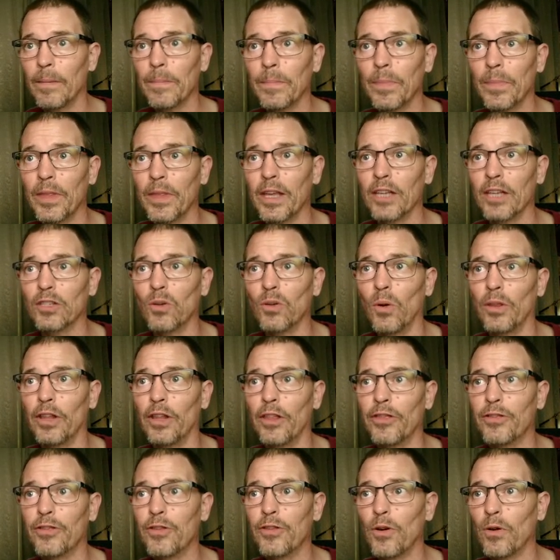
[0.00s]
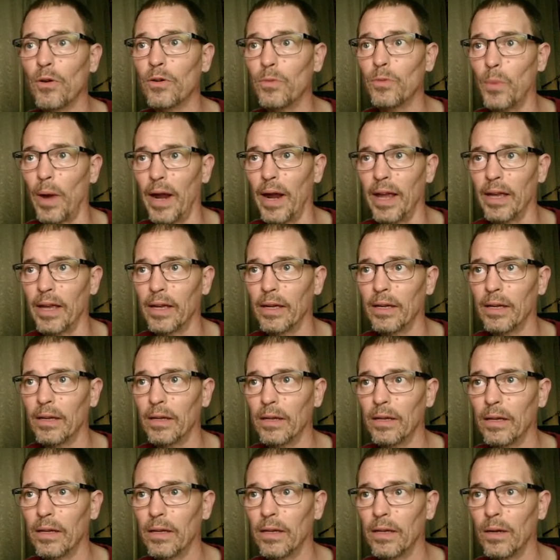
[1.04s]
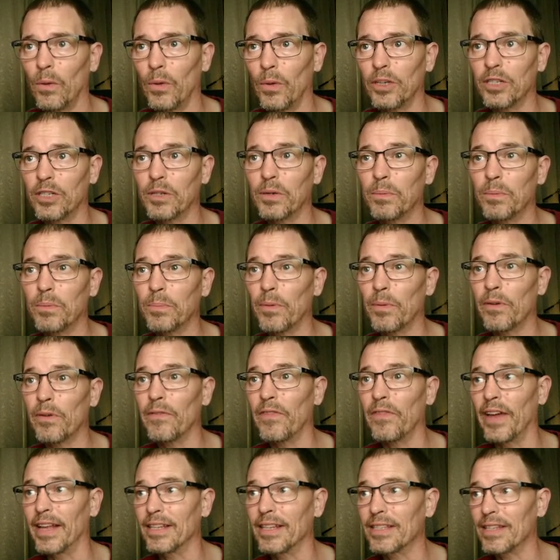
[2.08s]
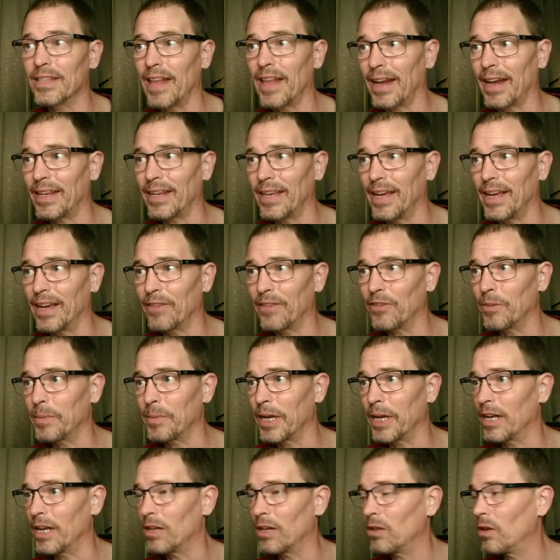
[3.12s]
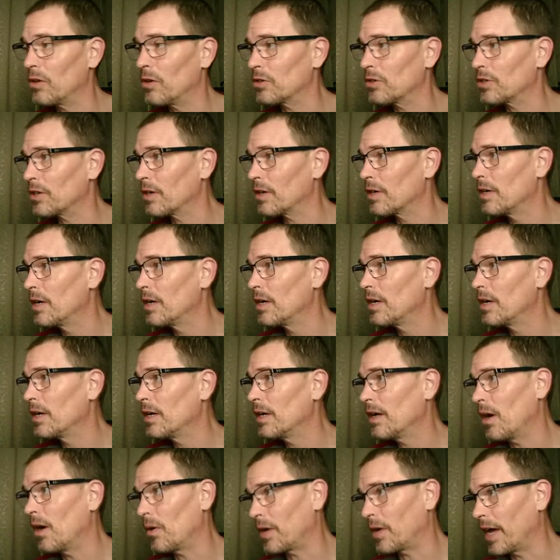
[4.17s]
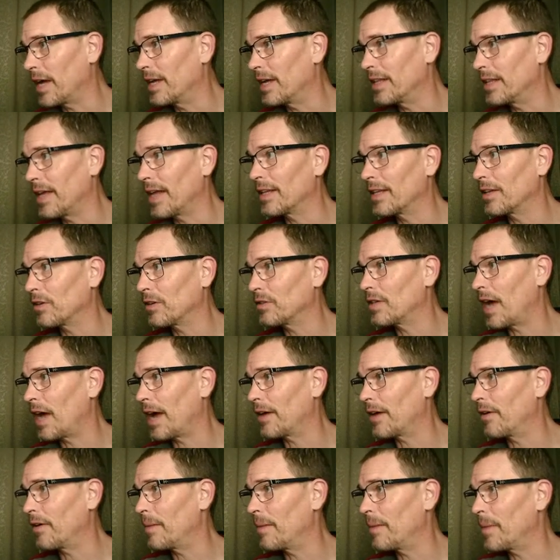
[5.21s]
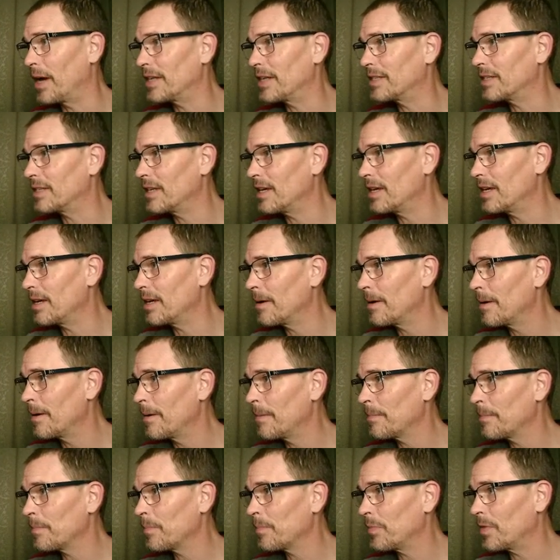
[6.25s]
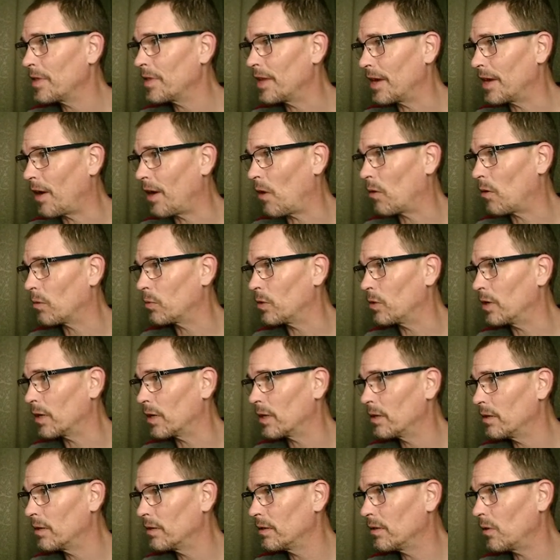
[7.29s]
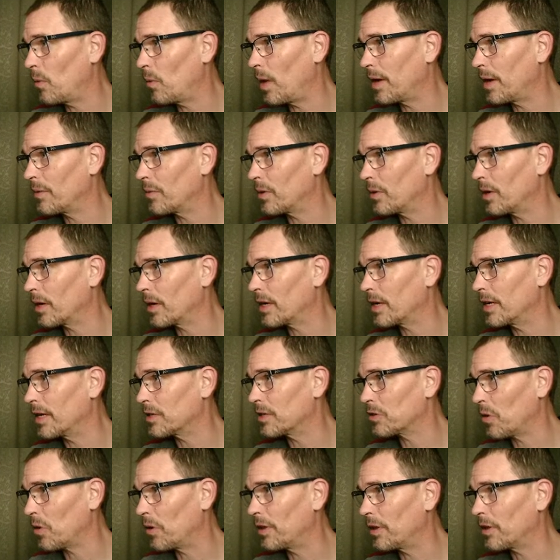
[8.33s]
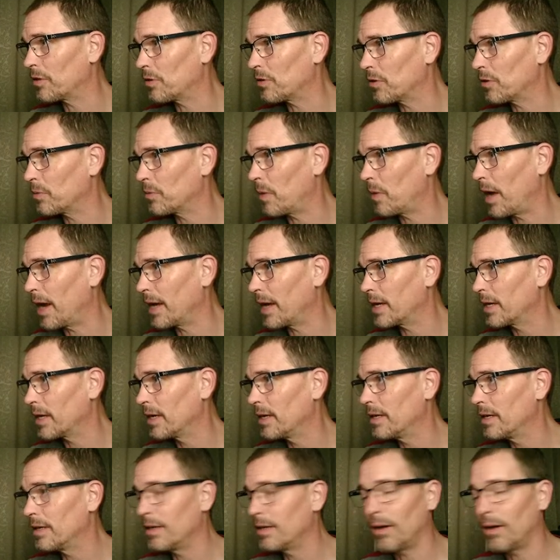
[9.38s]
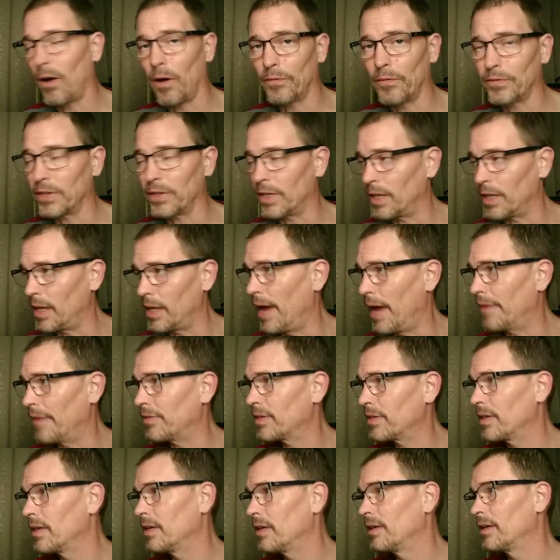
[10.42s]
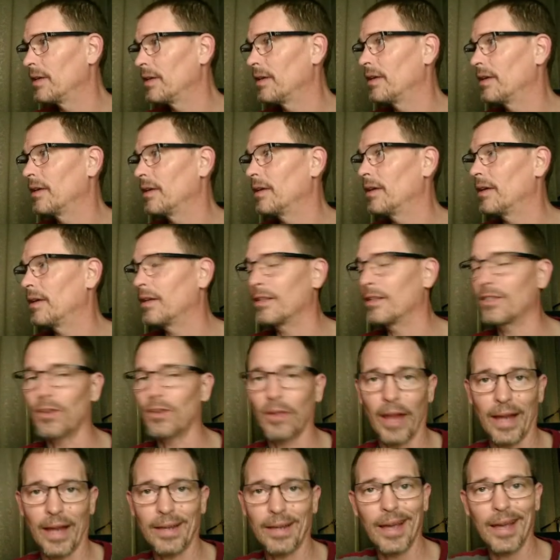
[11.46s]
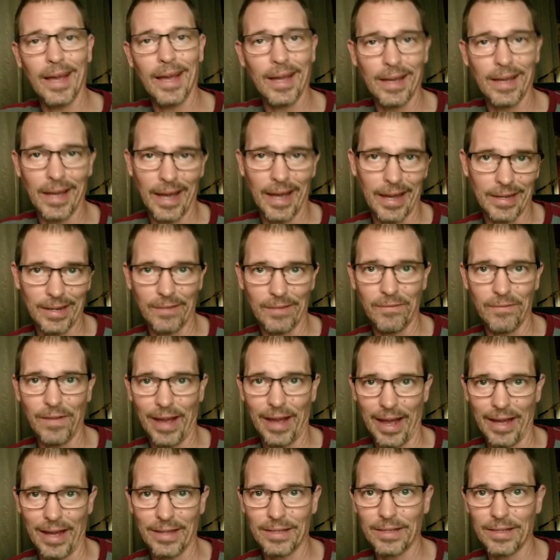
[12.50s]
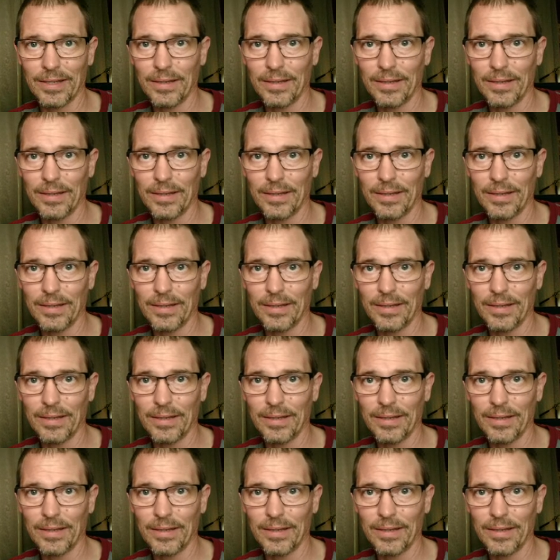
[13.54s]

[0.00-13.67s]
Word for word: is on the third rank, which prevents that king from getting closer. Okay, in that little diagram, I see that our rook, the white rook, is on the third rank off to the left so that king can't advance.